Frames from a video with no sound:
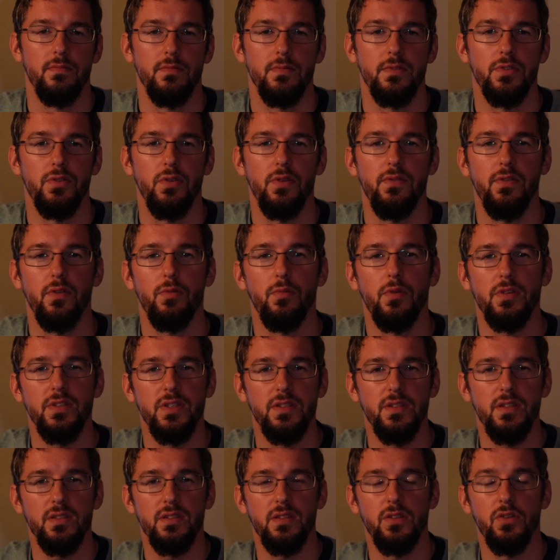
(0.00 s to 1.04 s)
So if you're
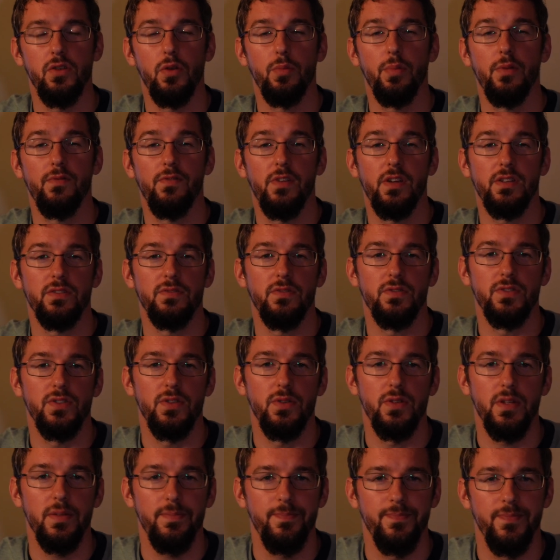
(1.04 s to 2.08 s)
watching this and you're a professional
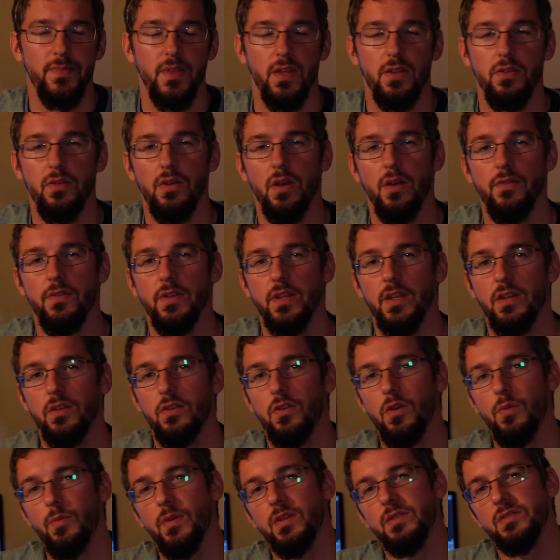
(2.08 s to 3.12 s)
tuner, you have any
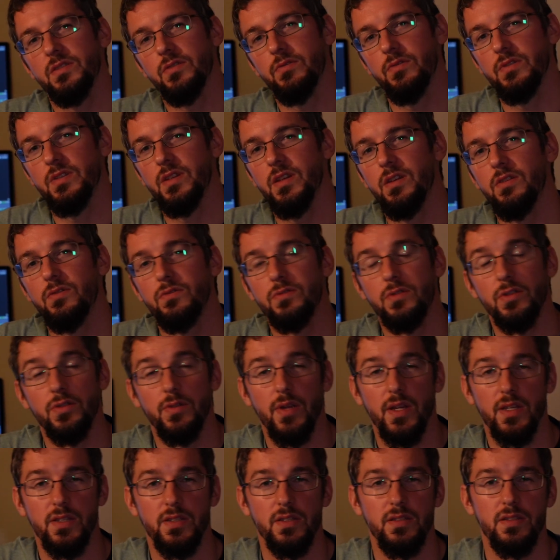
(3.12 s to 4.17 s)
comments, critique or
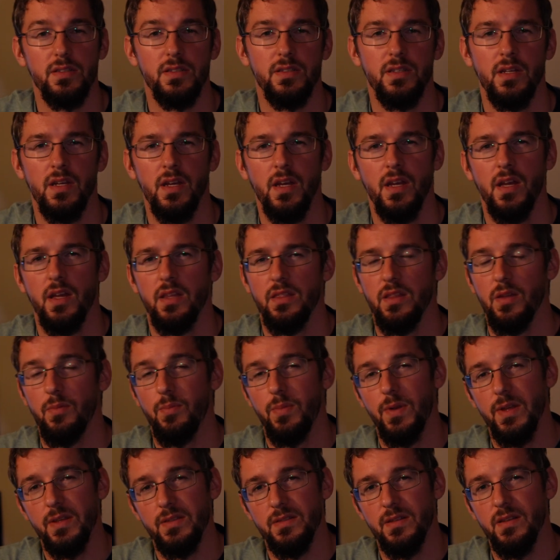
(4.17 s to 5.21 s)
corrections, then
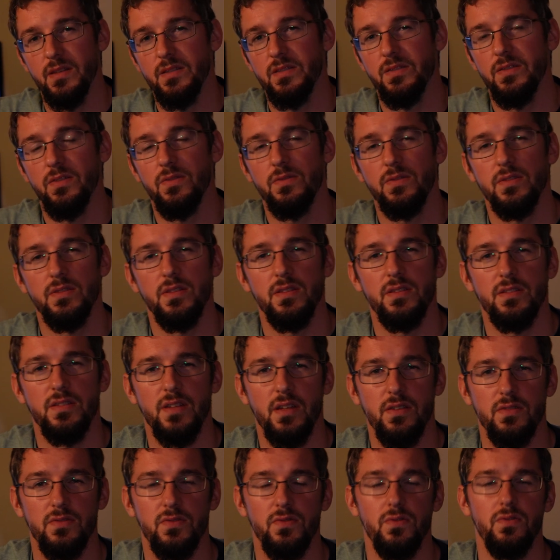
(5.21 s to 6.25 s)
please let us know, because this
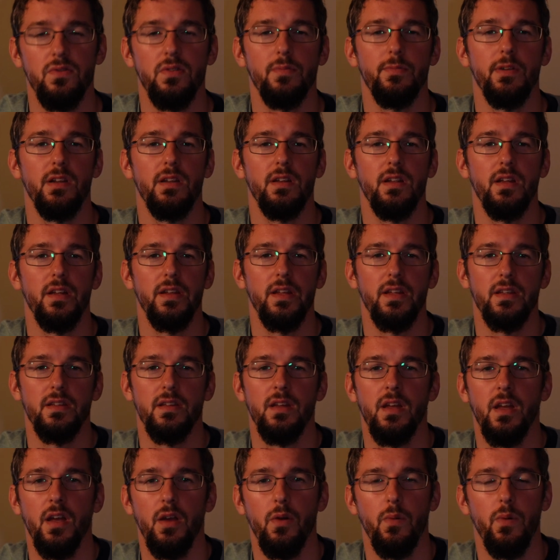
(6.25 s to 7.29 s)
channel is all about learning
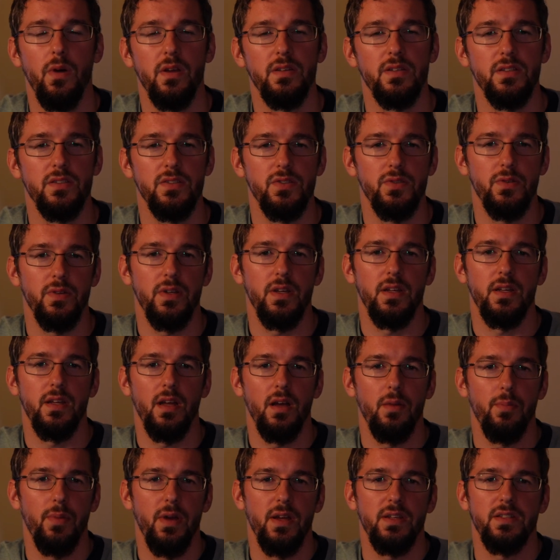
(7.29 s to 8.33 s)
whilst enjoying
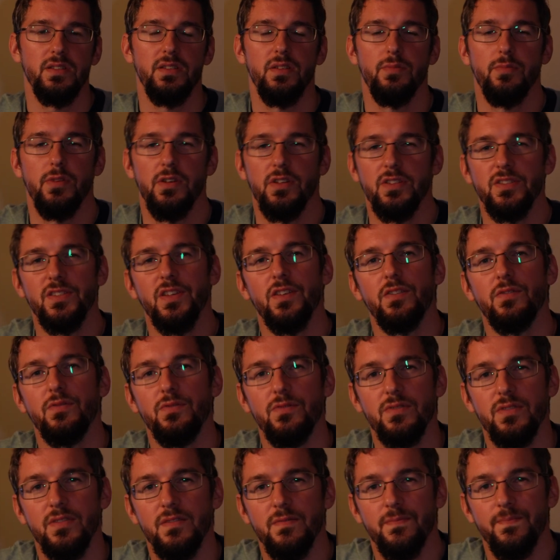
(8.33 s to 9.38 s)
our passion in
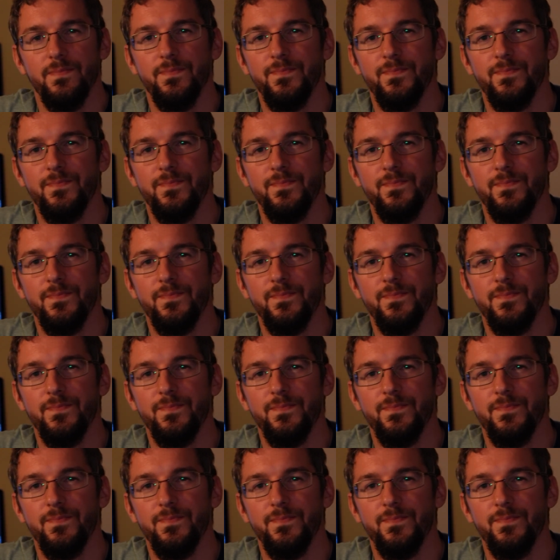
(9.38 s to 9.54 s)
motorcycles.